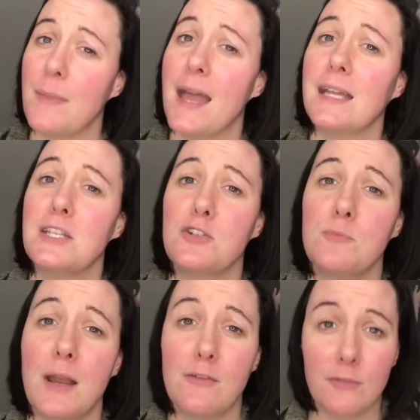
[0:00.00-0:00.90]
that into
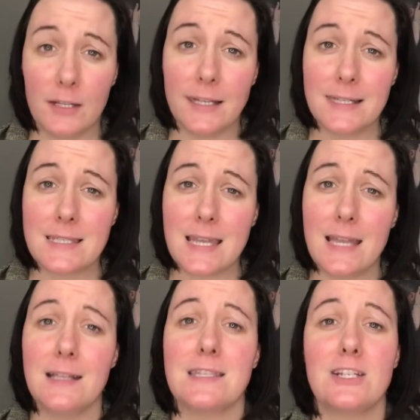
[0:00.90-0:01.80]
my freelance
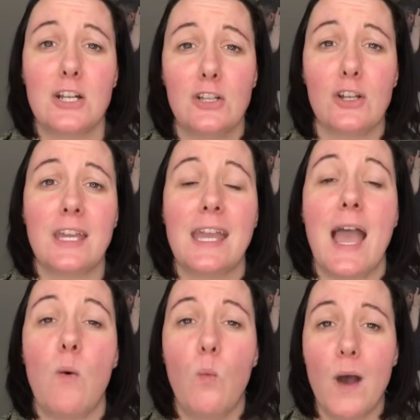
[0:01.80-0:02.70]
kit and started looking
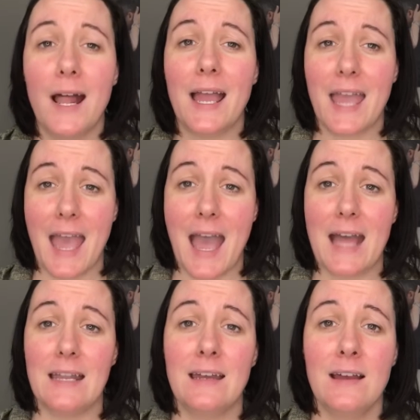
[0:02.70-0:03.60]
at what I had